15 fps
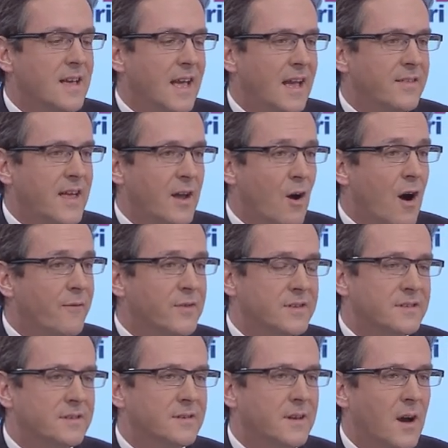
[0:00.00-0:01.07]
in that
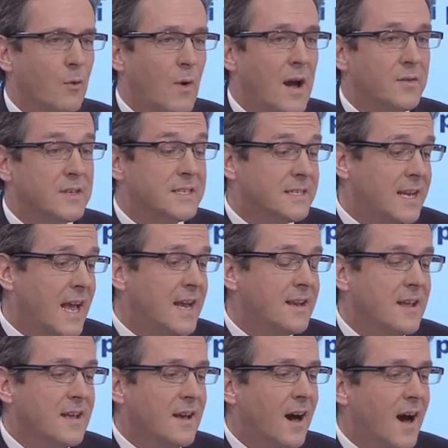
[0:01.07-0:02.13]
office around the state,